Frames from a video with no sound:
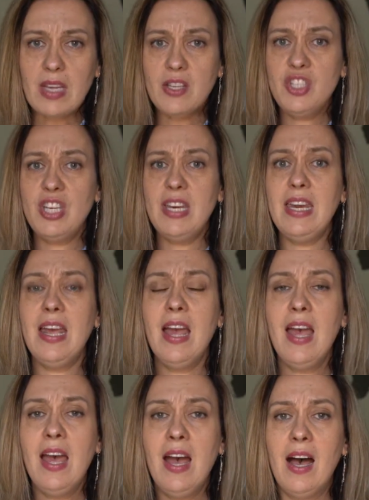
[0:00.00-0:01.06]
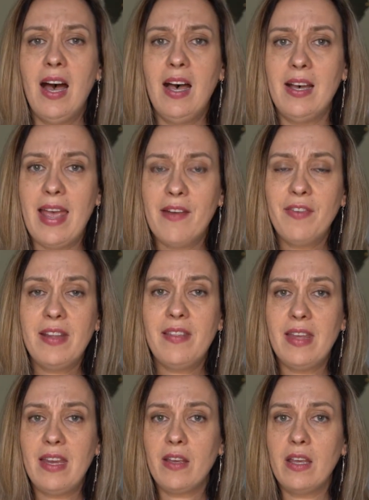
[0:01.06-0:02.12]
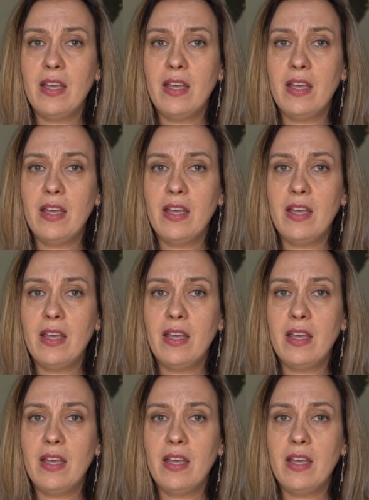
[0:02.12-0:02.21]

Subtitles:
She, everything,